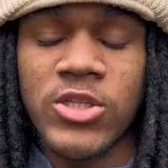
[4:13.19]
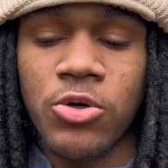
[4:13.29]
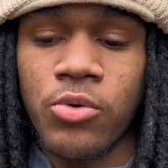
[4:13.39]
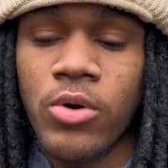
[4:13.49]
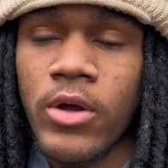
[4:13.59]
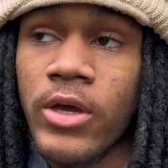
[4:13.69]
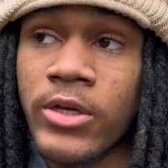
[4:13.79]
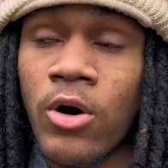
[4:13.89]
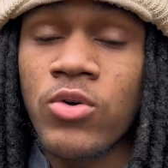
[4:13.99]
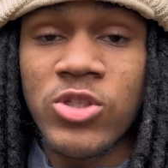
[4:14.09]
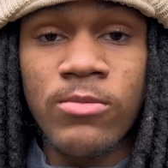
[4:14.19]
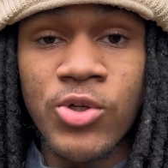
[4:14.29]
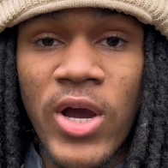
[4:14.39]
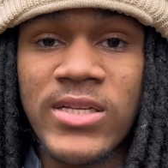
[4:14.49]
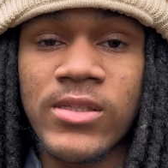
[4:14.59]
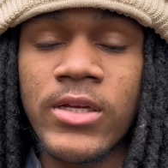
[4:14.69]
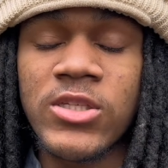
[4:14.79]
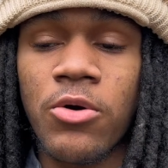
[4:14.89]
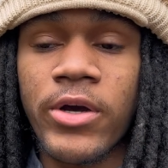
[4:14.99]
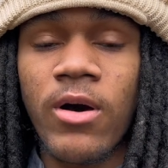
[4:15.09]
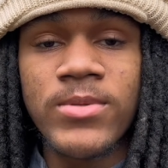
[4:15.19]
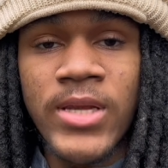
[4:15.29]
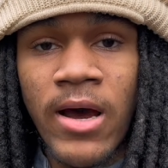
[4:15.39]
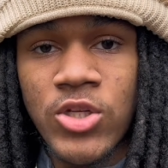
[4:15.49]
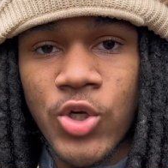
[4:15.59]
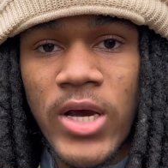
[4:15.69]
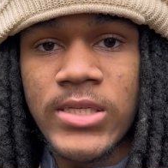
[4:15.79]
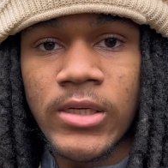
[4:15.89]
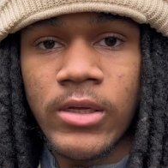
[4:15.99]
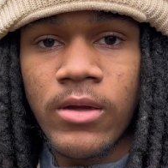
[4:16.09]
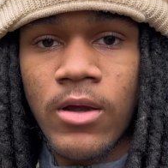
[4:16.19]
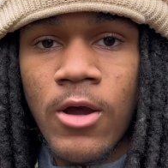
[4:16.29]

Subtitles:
So it goes up drastically, so it comes down drastically